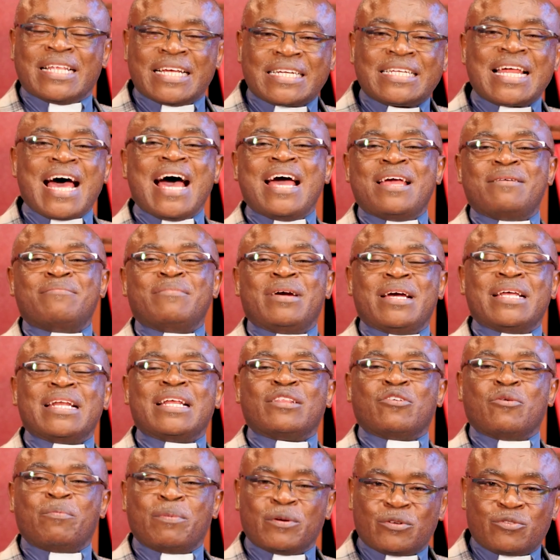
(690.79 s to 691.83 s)
time,
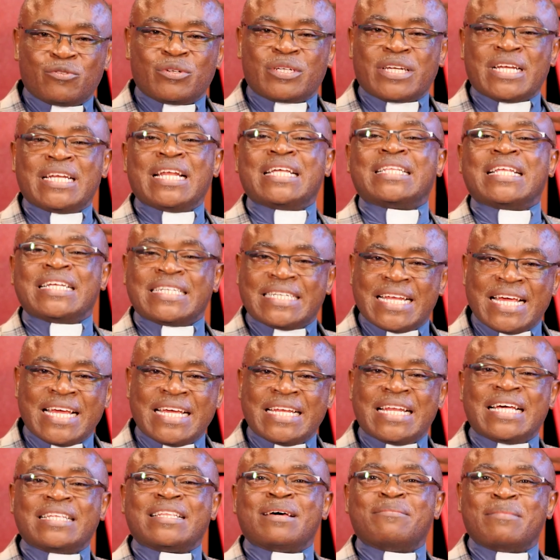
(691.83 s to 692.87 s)
another opportunity, another day,
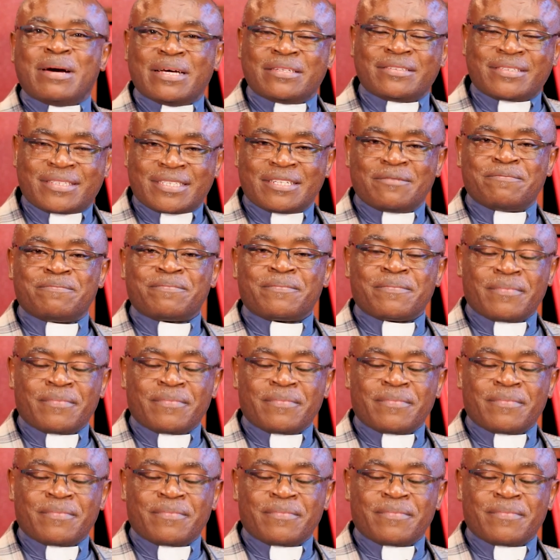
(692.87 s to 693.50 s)
another month.